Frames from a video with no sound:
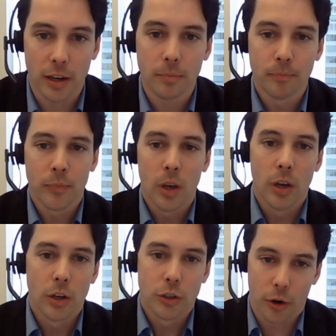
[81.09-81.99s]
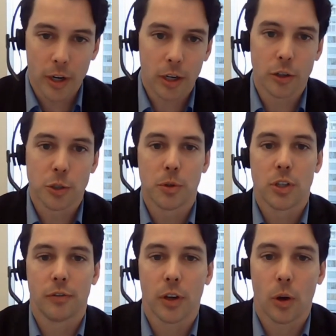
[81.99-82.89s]
And turning to your
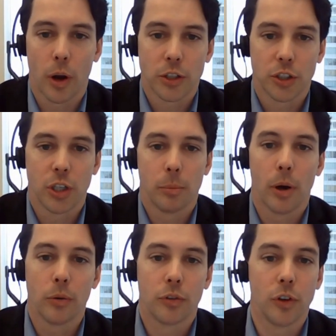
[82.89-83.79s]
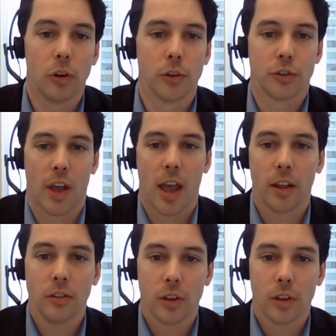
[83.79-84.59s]
specific question about silver sands,